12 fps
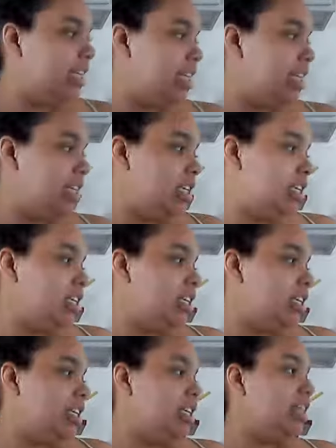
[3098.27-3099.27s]

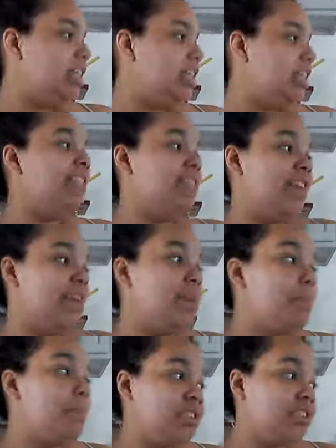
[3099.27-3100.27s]
he's
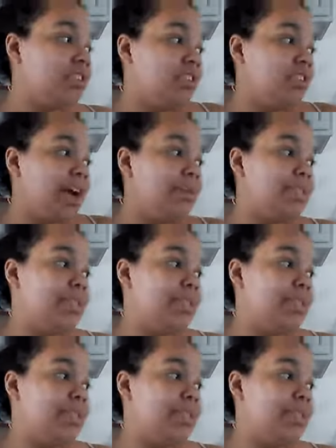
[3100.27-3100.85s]
very muscular.